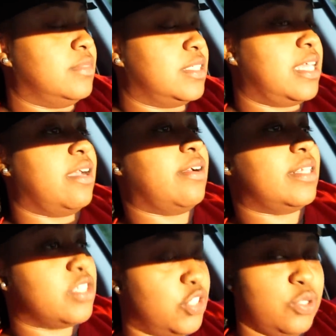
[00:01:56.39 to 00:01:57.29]

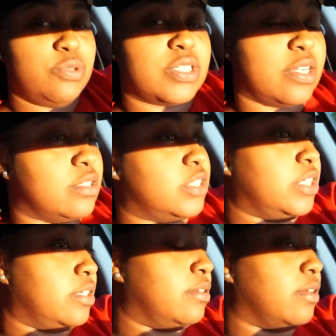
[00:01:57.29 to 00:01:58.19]
scary to do certain
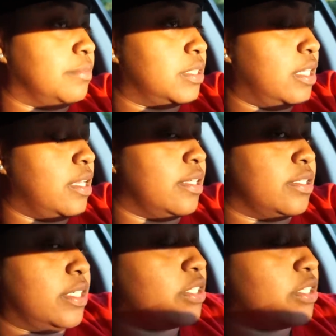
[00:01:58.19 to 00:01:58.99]
shit. You know what I'm saying? And,